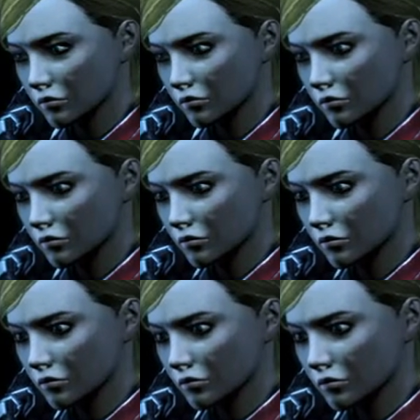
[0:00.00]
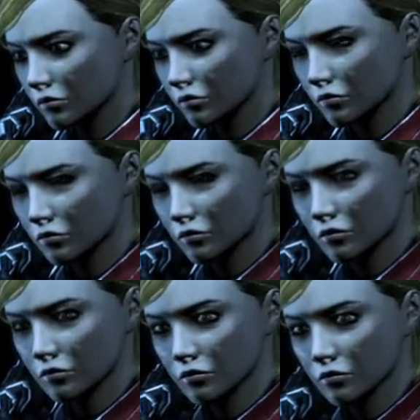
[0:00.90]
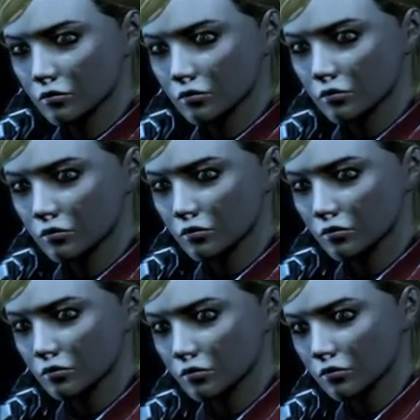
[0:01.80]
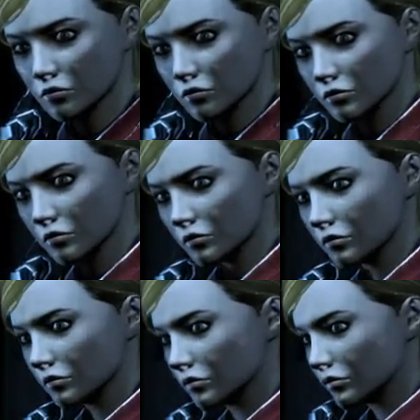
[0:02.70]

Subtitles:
[no speech]